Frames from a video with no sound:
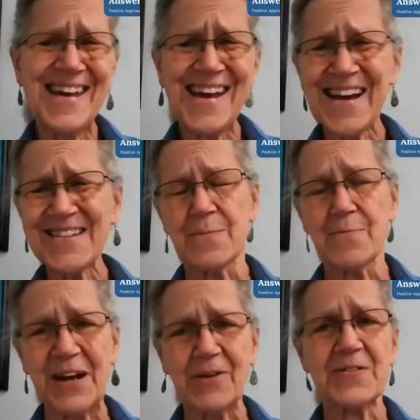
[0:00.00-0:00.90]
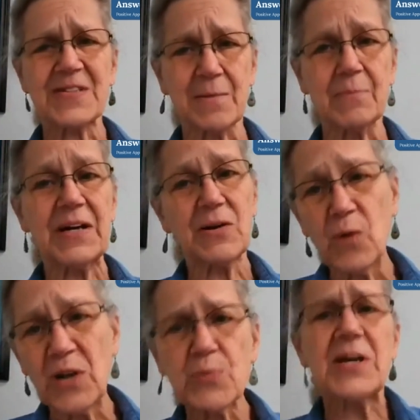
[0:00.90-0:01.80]
yeah, it's embarrassing, but
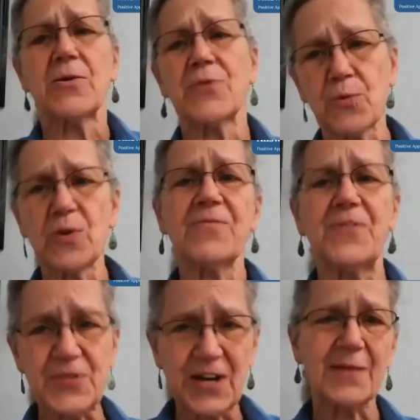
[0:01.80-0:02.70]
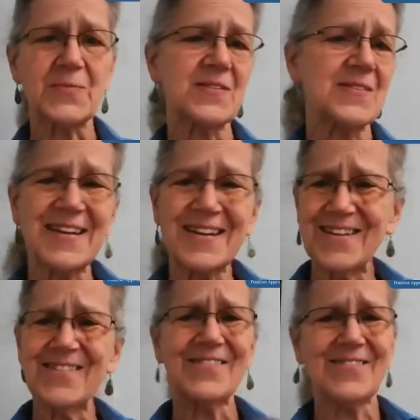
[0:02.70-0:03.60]
once we go through it a few times, it's like,
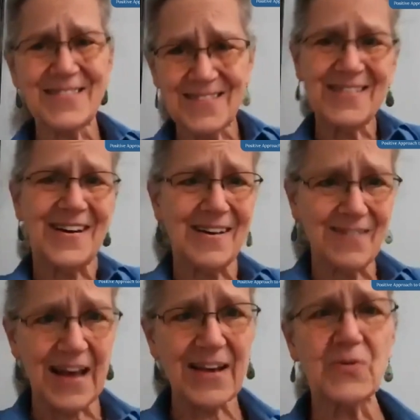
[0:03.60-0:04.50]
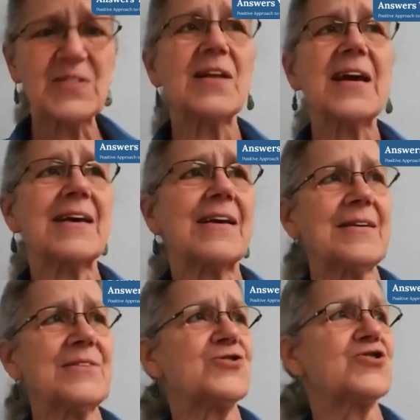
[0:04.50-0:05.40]
oh yeah, like it was like
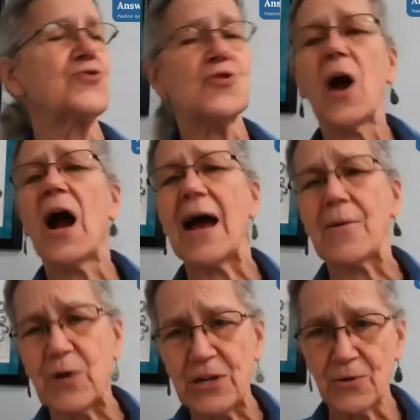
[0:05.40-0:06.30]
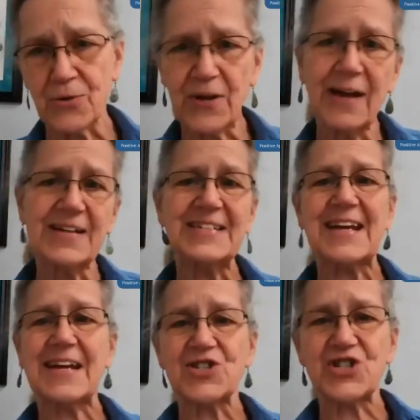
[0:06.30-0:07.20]
in junior high when you learned how to
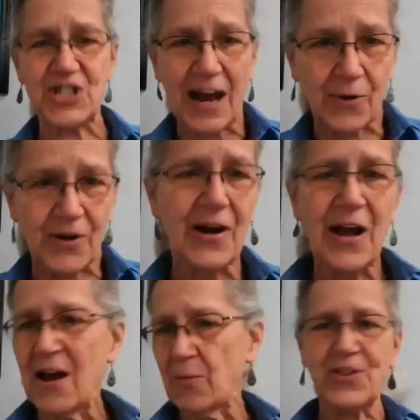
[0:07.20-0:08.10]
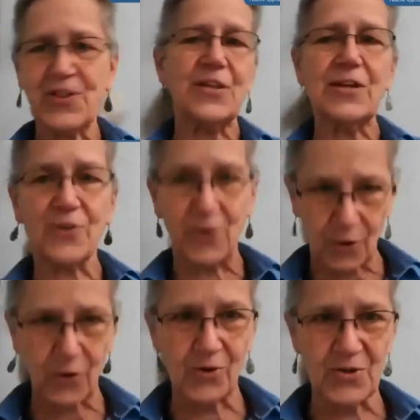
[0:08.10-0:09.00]
take a shower with all the other
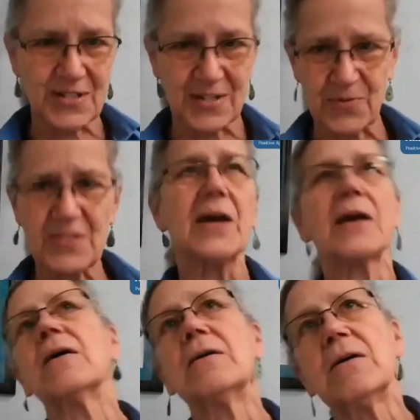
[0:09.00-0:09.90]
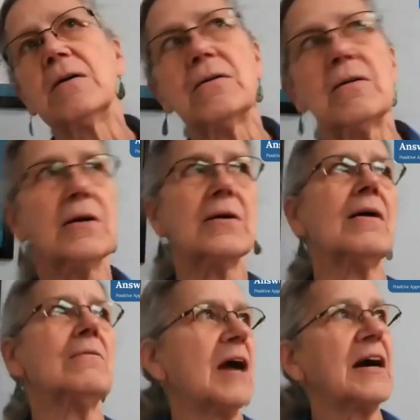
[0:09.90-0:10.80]
girls, and it was like, oh,
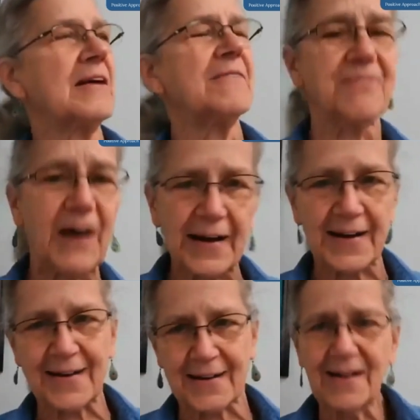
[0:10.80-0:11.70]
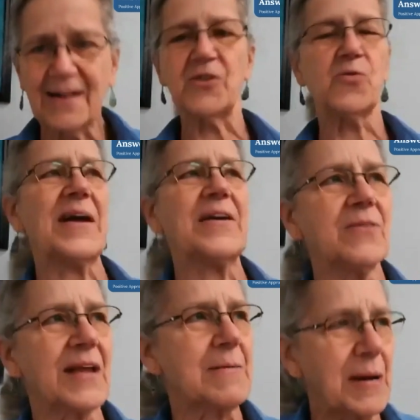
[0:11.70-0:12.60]
all right, fine. Ooh, I
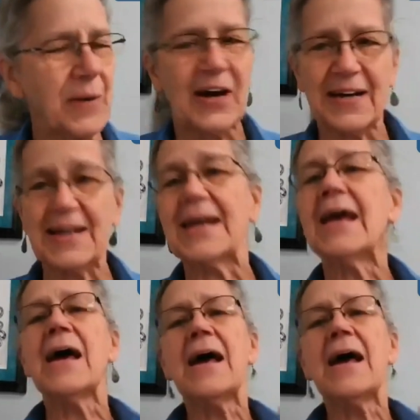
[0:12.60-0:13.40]
don't like my body.